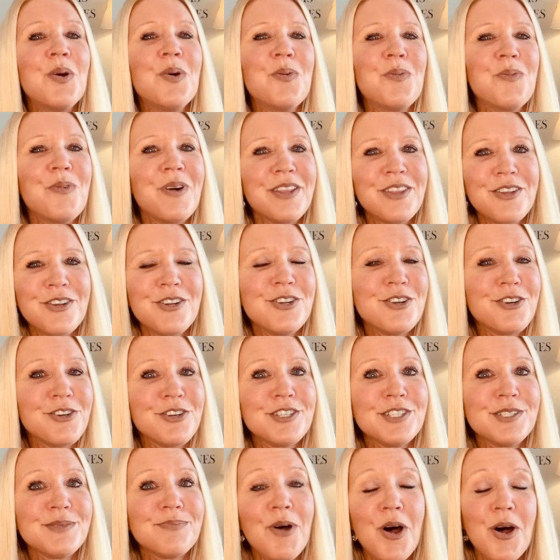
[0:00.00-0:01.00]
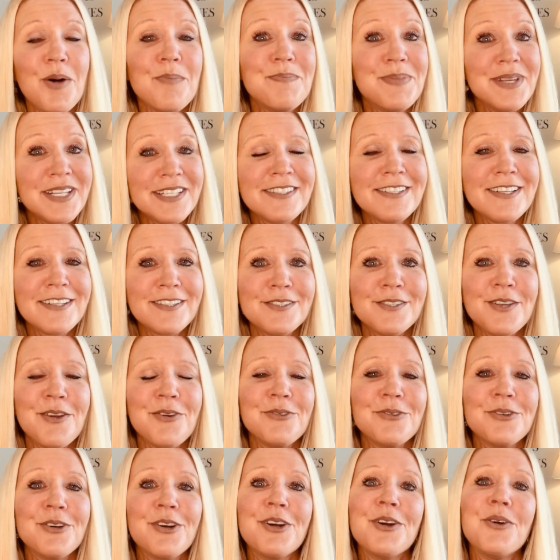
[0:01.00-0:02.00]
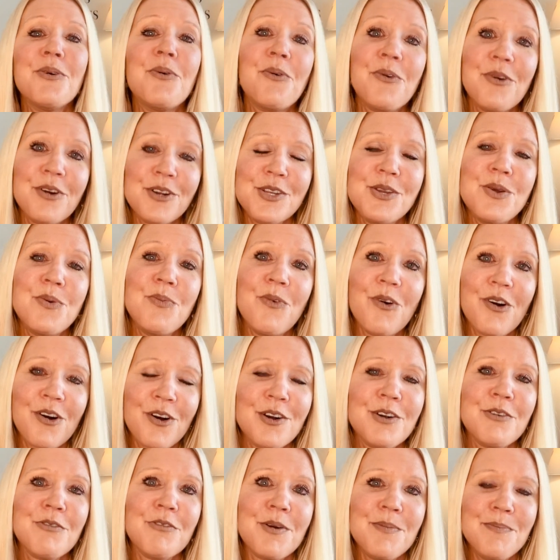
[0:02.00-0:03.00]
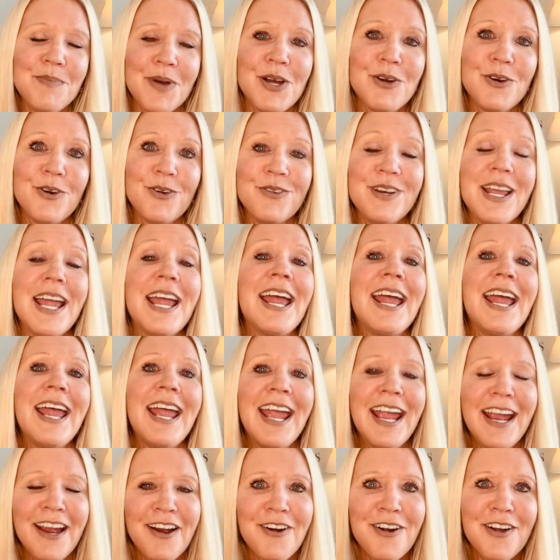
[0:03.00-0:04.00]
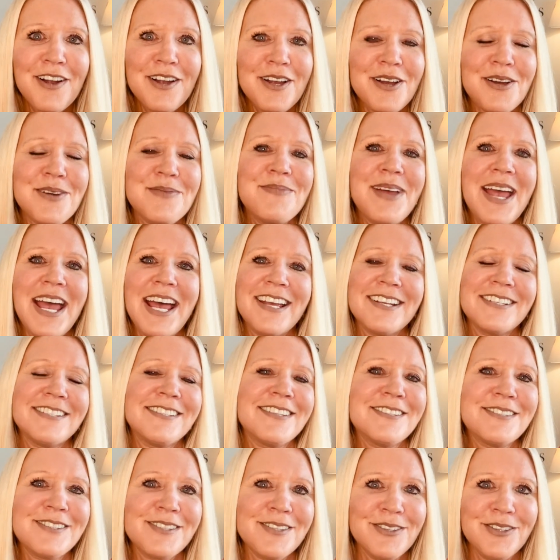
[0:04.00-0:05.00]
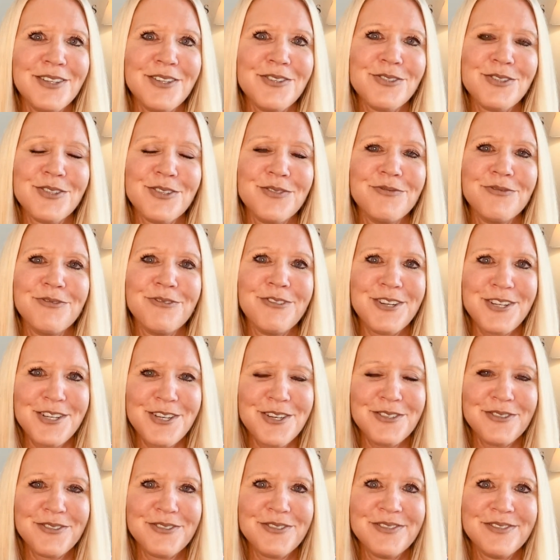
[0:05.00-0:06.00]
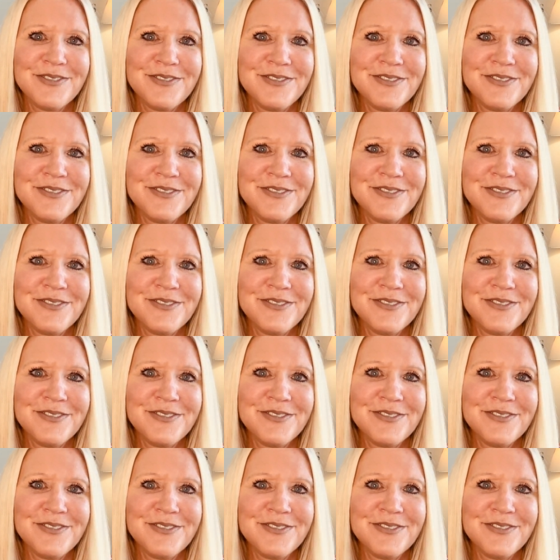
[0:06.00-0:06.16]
Whether you're a small business owner or you work remote, HeraHub has a solution for you.